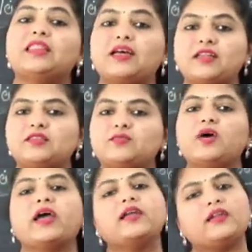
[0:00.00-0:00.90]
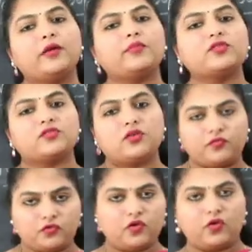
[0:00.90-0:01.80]
That's why neighbors are
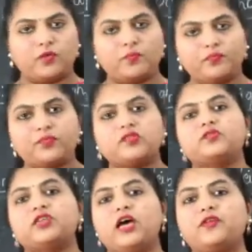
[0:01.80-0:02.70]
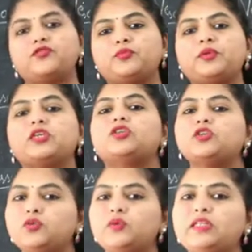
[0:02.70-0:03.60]
for. So we have to be
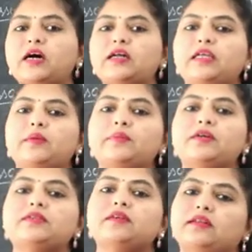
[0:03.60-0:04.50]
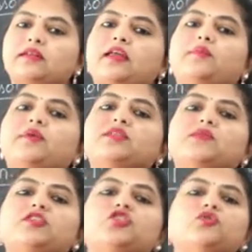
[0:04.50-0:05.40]
good with our neighbors, and the neighbors
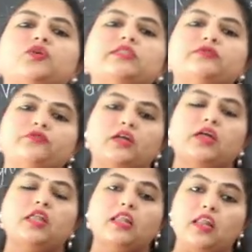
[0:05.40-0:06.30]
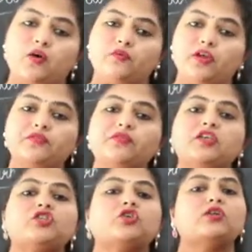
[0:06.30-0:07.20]
will show us love when
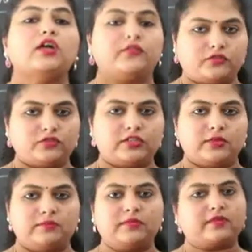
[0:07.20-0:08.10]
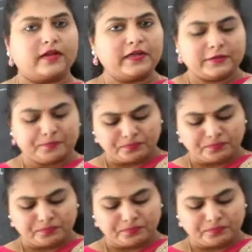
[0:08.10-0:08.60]
we show love to them, right?